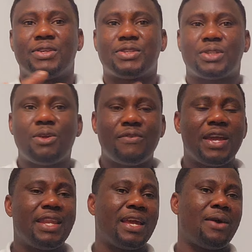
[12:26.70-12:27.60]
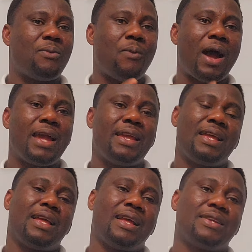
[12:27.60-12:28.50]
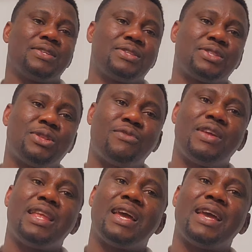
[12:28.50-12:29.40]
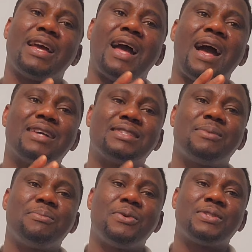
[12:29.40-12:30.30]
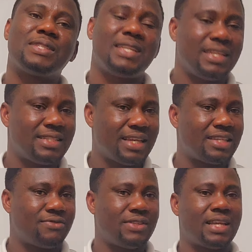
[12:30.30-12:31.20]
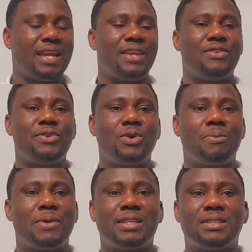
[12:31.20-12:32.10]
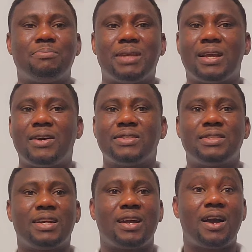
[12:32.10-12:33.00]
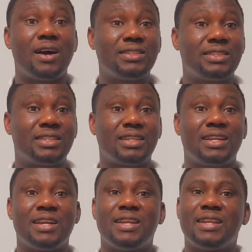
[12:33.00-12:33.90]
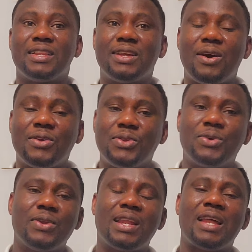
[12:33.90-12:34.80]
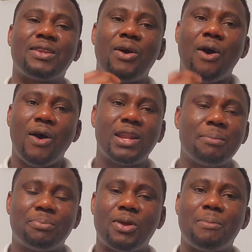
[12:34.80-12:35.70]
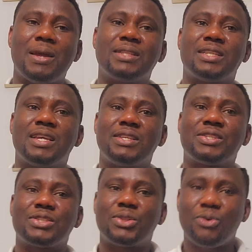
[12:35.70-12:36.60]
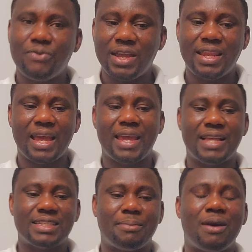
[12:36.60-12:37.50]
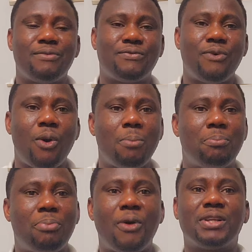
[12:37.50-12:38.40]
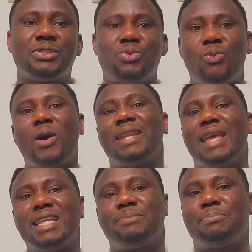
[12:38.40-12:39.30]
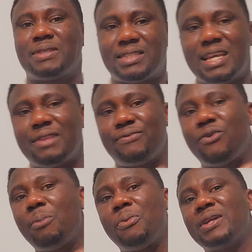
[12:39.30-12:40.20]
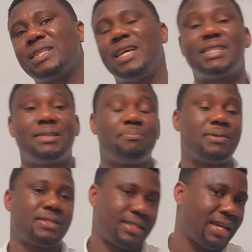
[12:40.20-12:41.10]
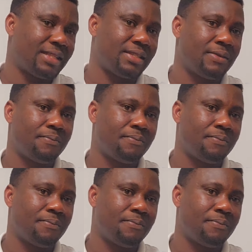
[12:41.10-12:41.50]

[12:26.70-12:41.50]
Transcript: Slovenia, why Slovenia has the most easiest visa in Europe? It's because the country, the, do you know that the unemployment in Slovenia is about 4.18%, 4.18%